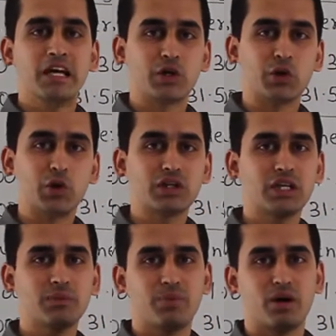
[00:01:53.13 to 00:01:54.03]

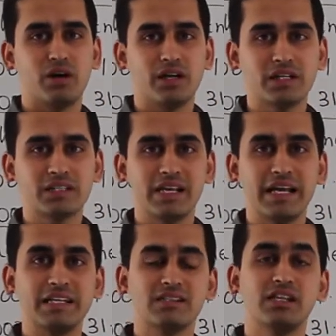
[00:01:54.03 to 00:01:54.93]
Total products
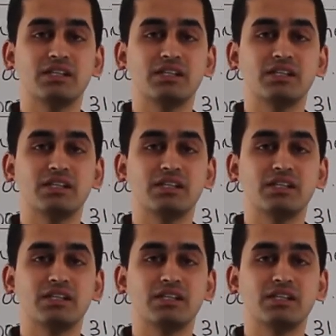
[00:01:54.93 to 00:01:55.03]
is the